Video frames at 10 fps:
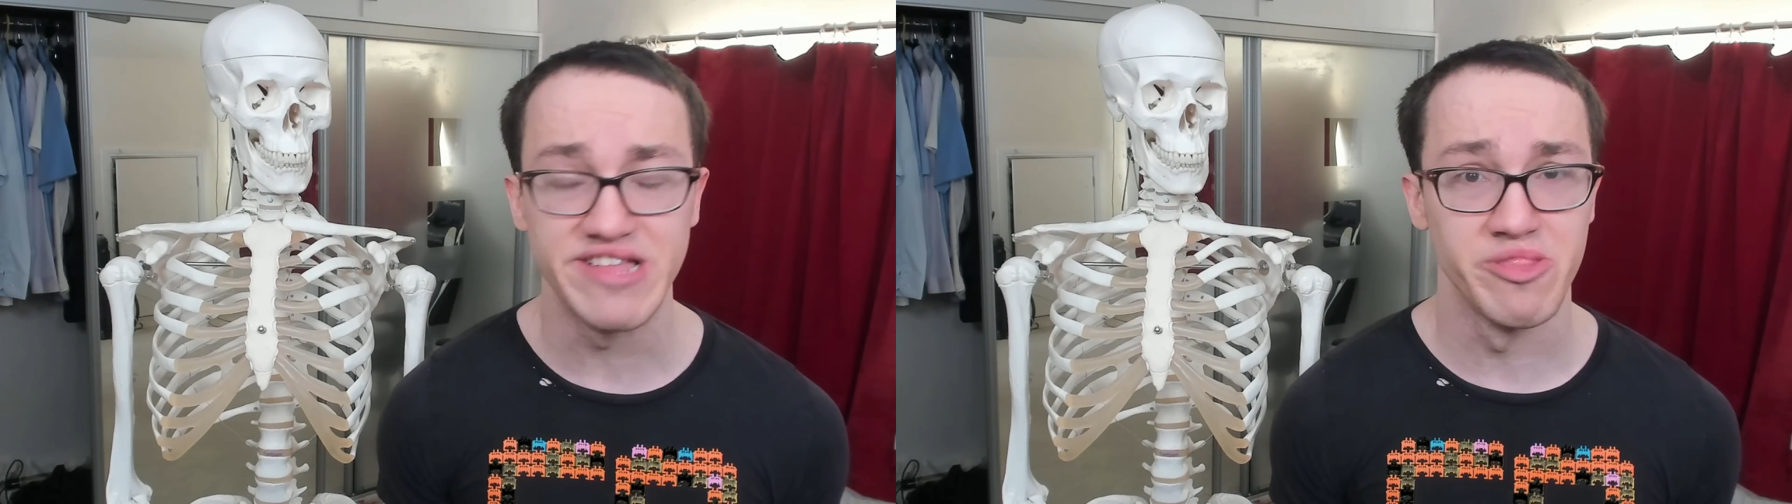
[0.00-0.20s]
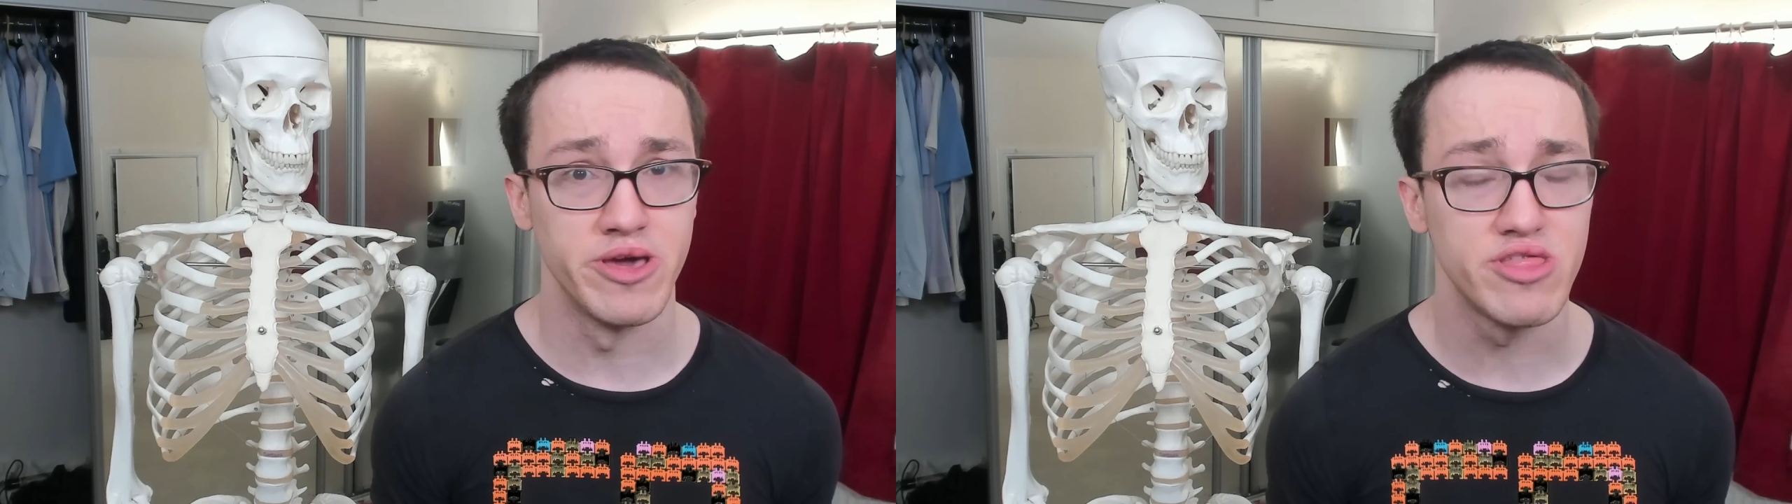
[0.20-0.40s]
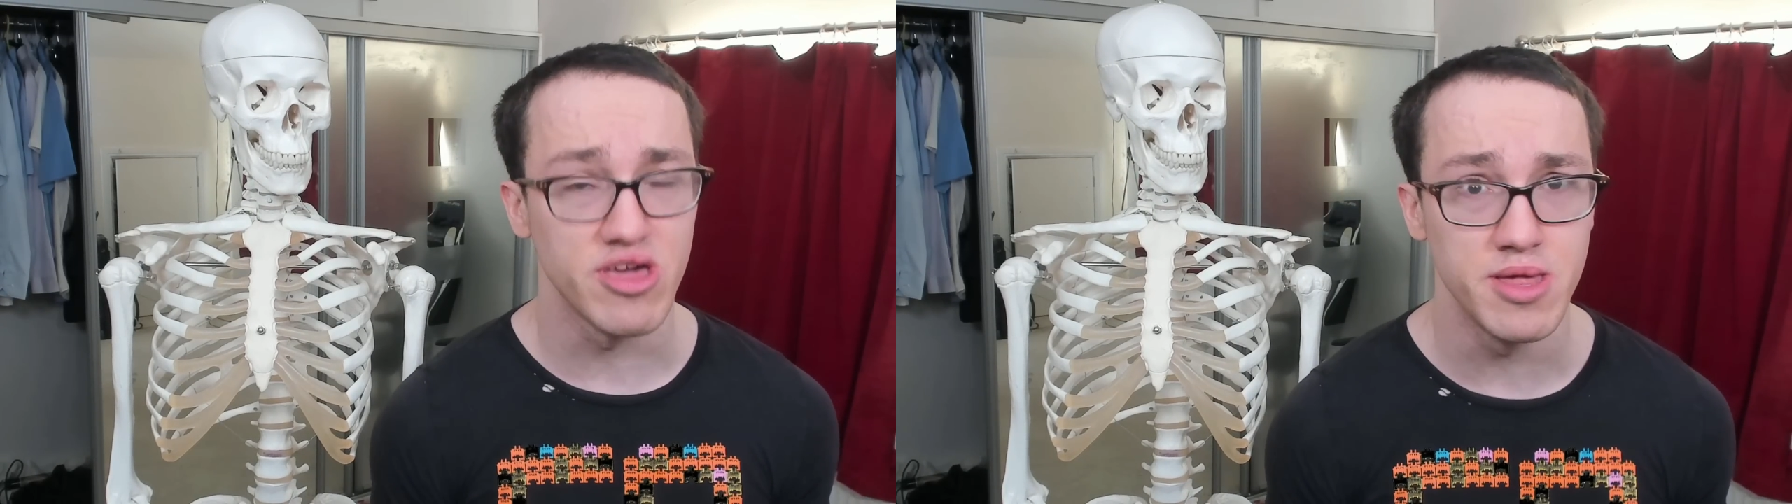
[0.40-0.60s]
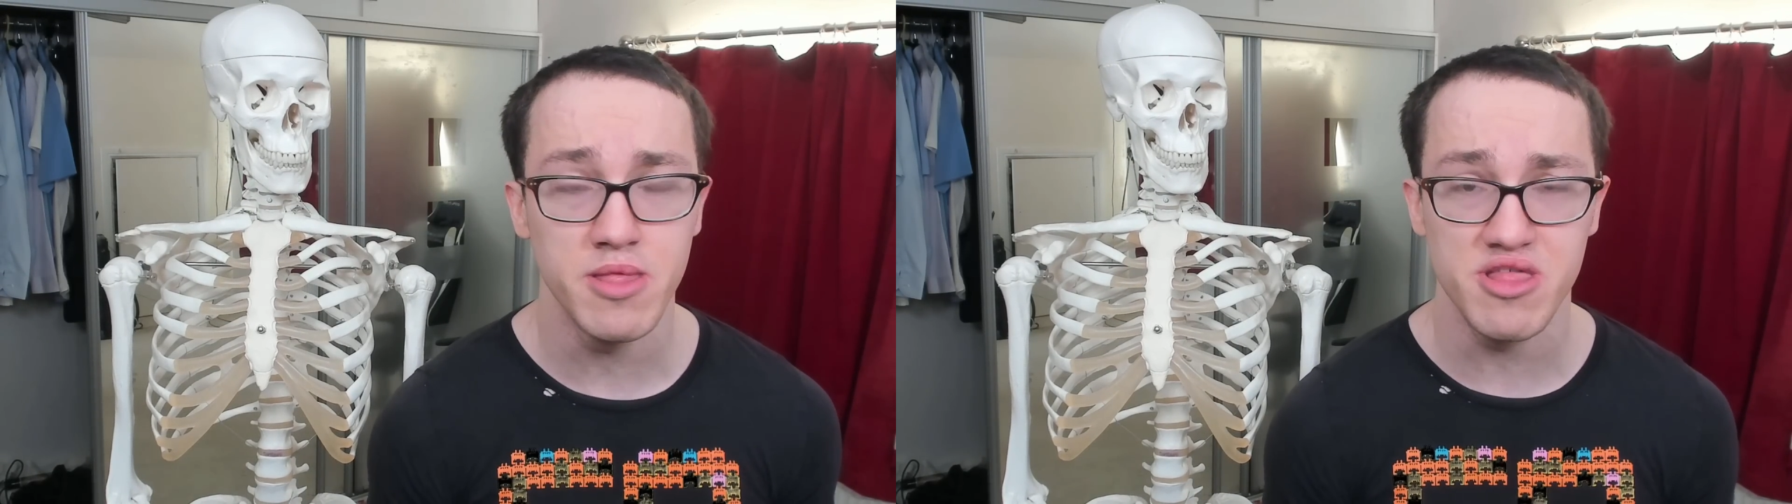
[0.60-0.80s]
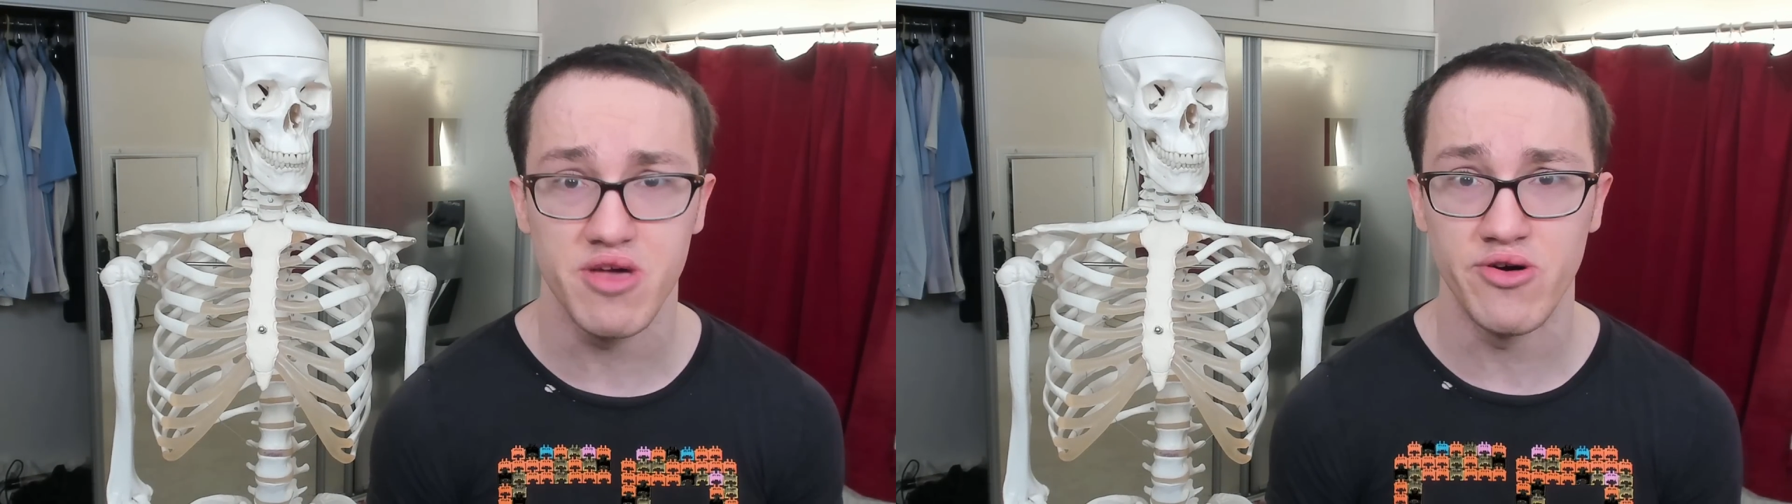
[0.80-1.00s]
enemy
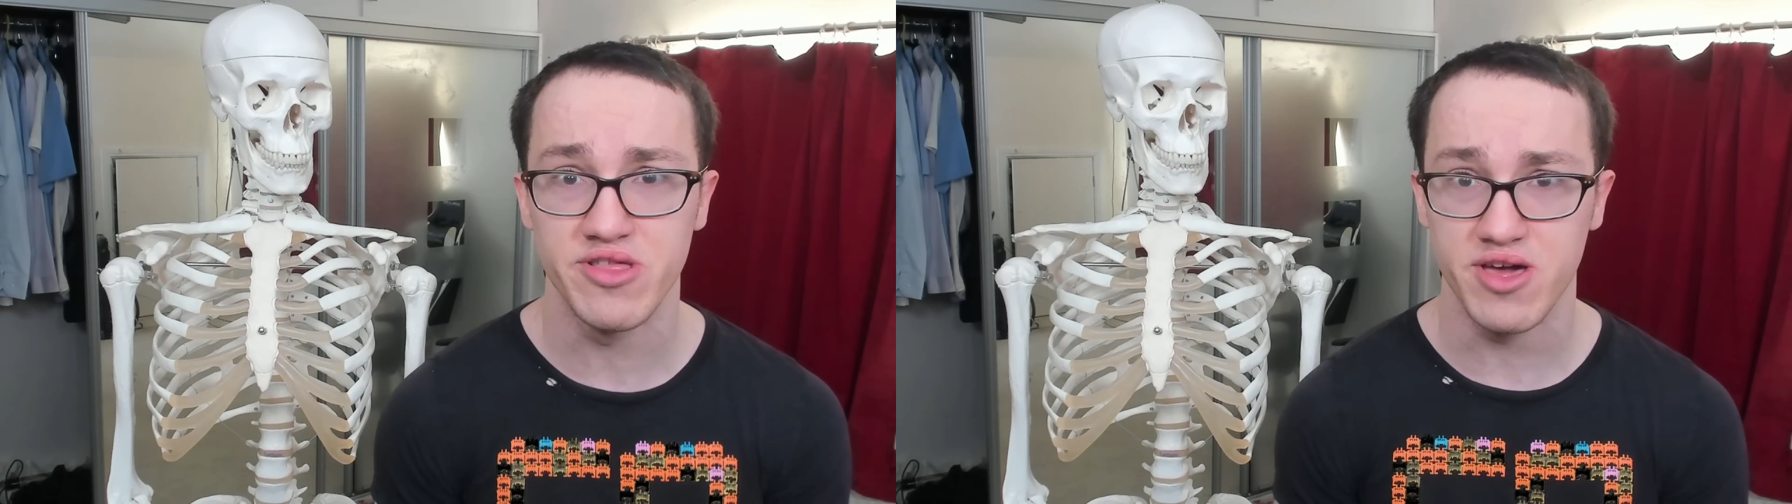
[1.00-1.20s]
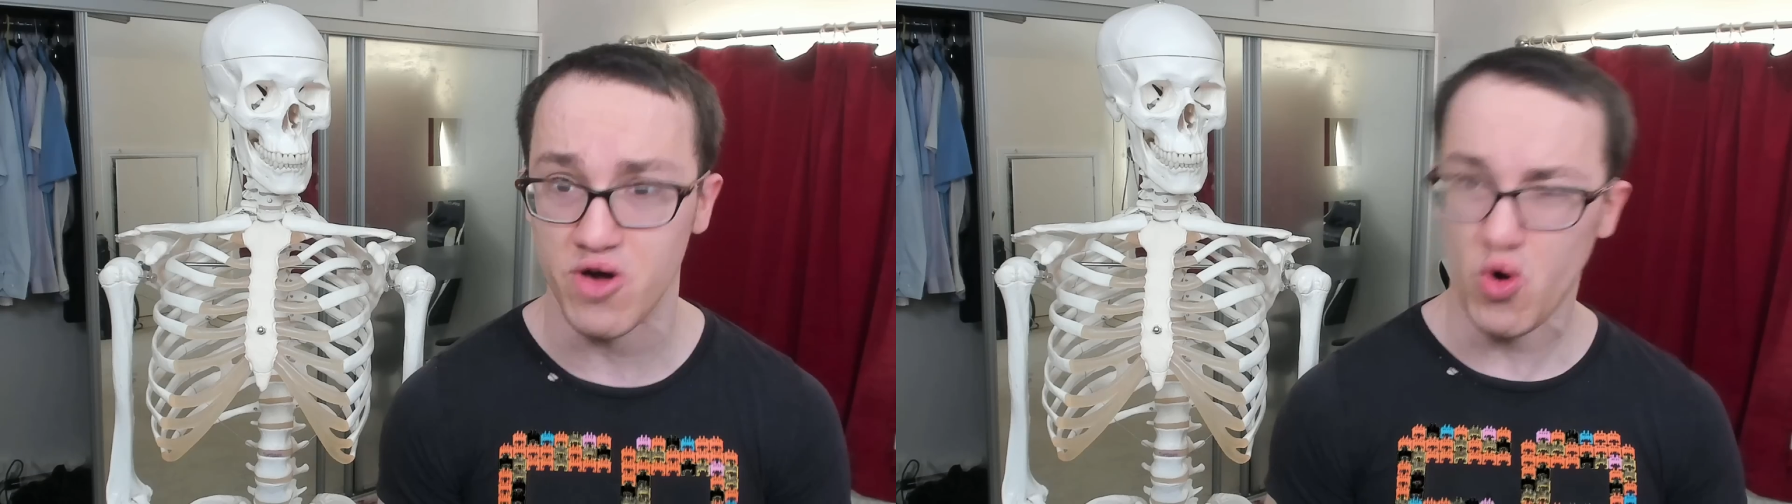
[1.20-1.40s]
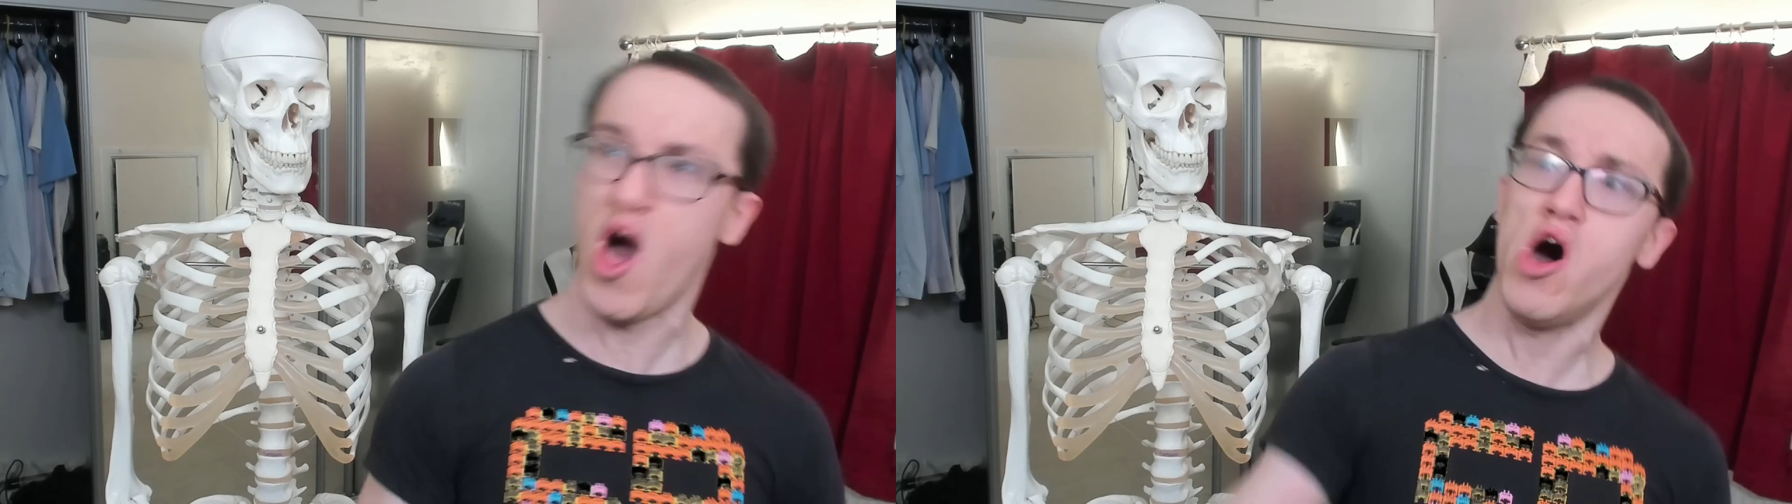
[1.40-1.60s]
team is going to go,